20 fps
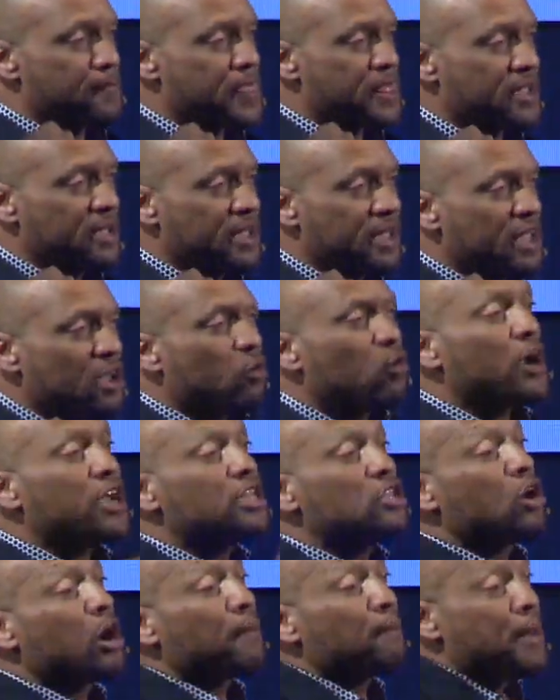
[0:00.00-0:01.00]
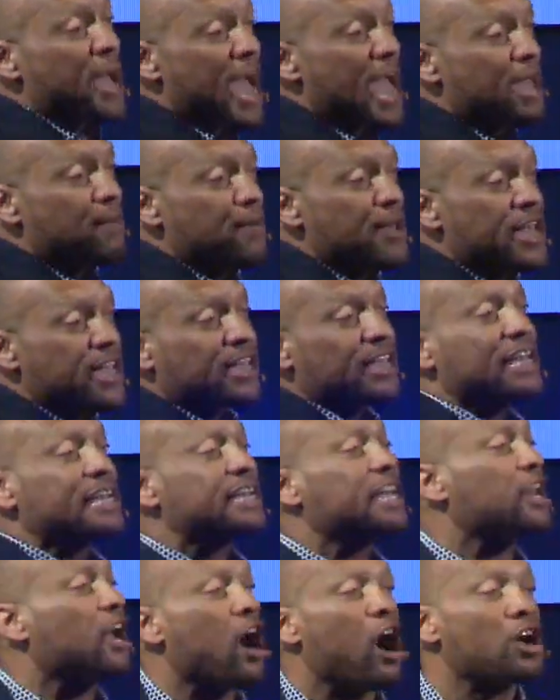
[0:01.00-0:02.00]
Yeah. When you're a baby,
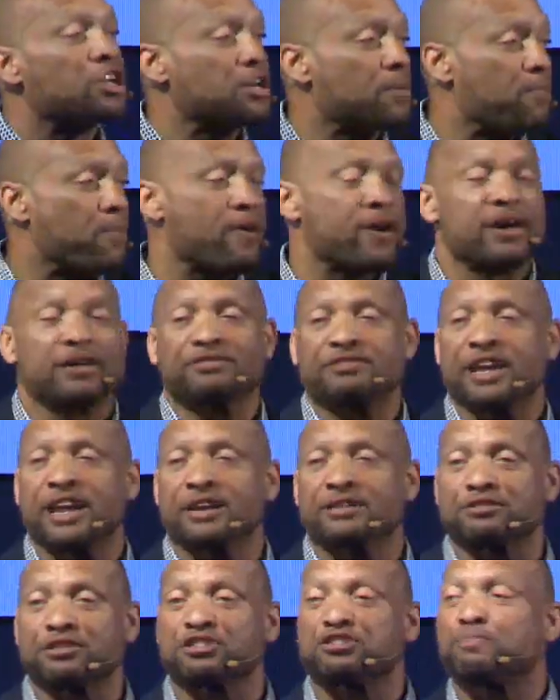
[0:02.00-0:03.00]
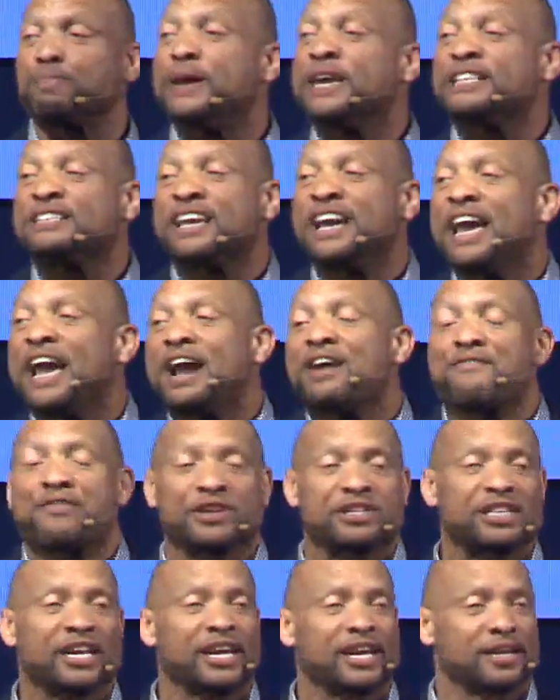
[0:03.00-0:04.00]
get all your prayers answered. Speak to
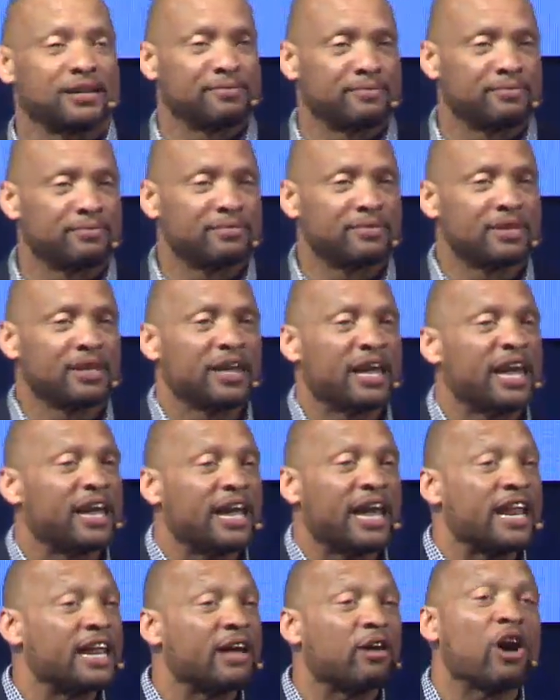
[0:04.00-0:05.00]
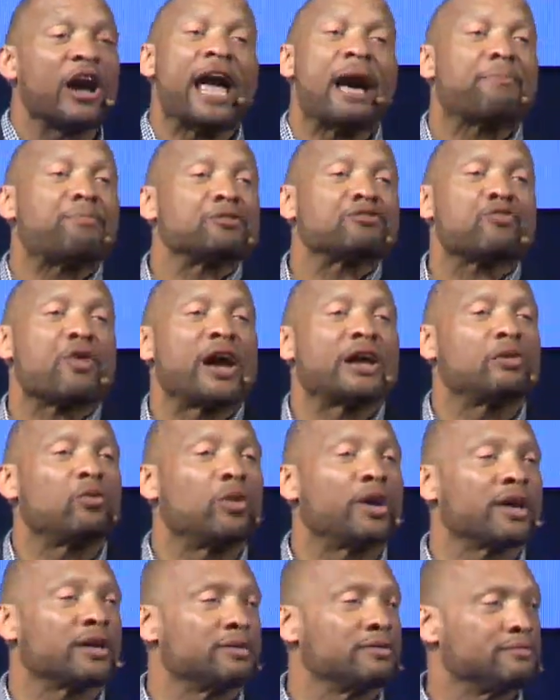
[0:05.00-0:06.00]
everything, and it happens right
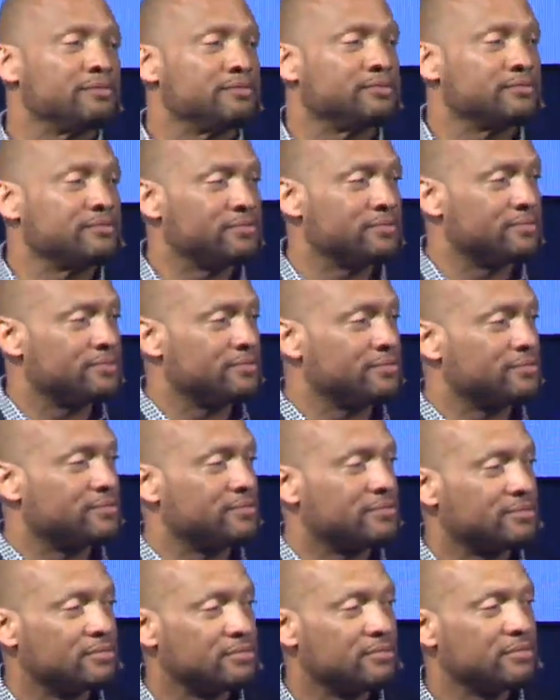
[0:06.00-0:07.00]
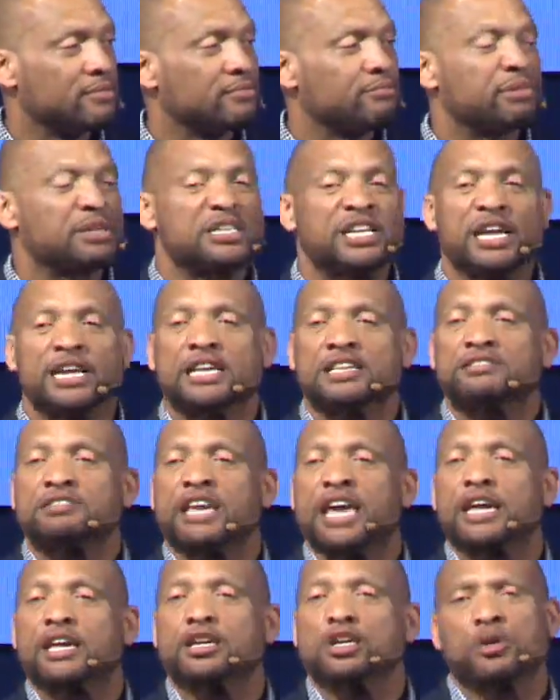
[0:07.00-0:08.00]
away. But then he's
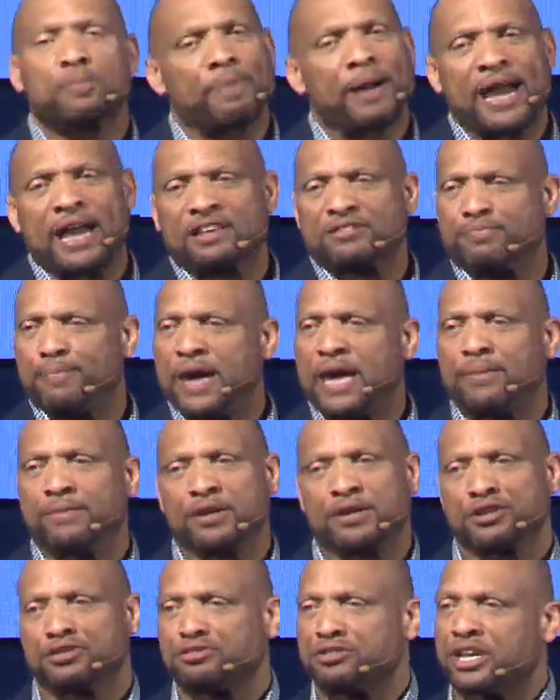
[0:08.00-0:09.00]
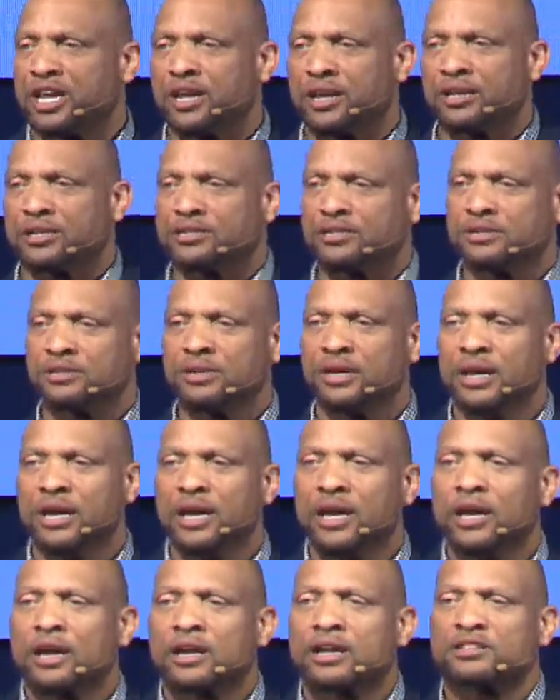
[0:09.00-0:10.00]
taking you past babyhood stage,
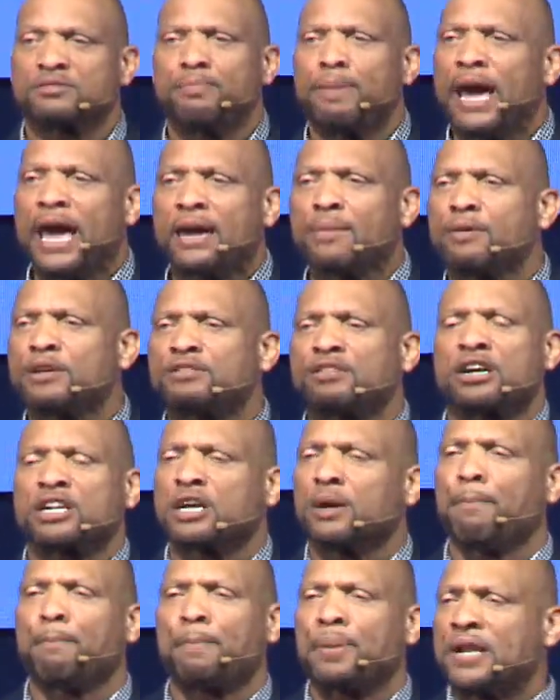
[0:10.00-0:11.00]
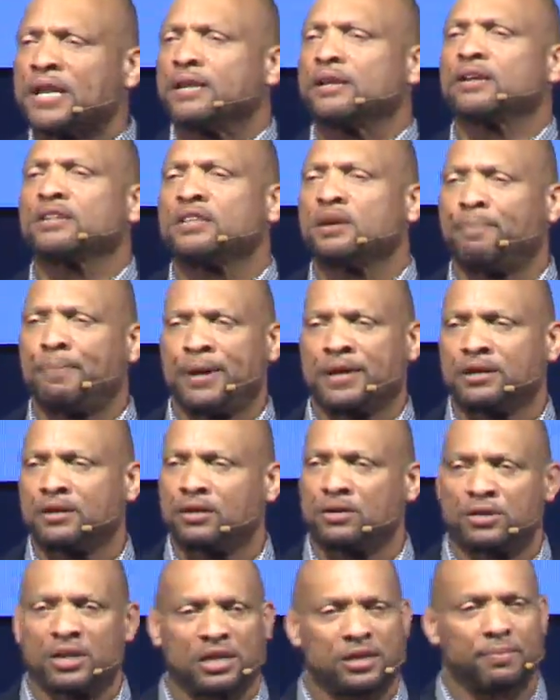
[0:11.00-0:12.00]
because babies are completely dependent
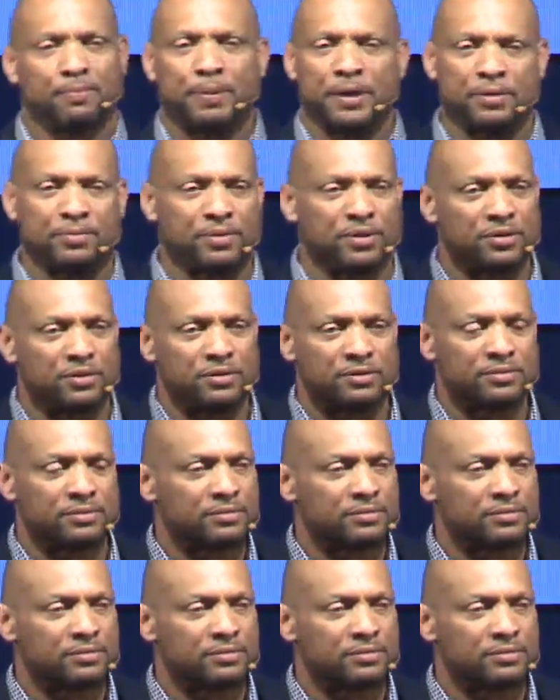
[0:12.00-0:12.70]
on other people.